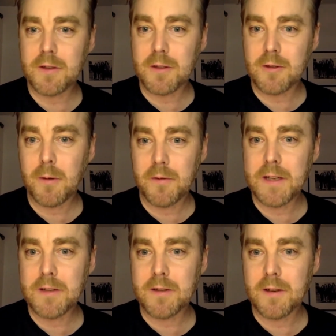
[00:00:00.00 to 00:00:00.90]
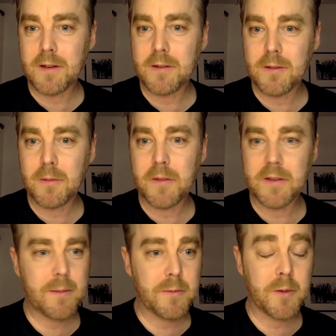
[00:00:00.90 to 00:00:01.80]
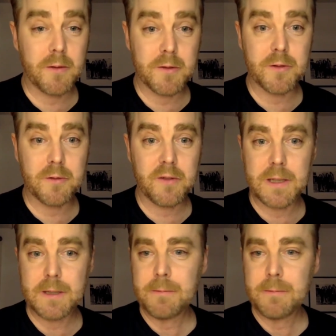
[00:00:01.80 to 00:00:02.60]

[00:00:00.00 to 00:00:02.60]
Some of these album covers you'll find.